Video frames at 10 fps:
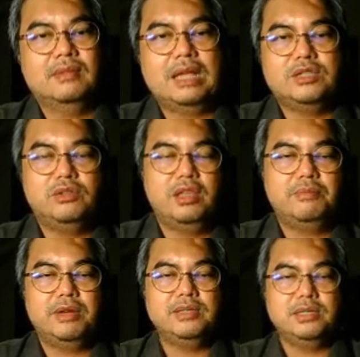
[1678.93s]
And so
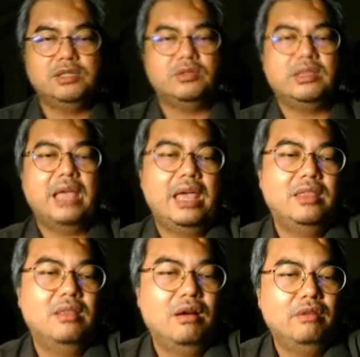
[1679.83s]
that brings us to the
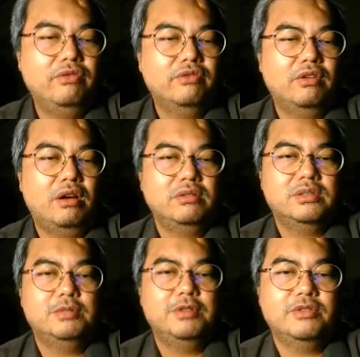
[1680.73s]
end of
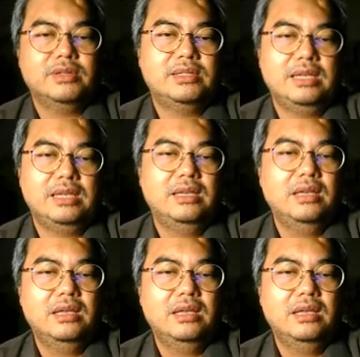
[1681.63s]
conspiracy.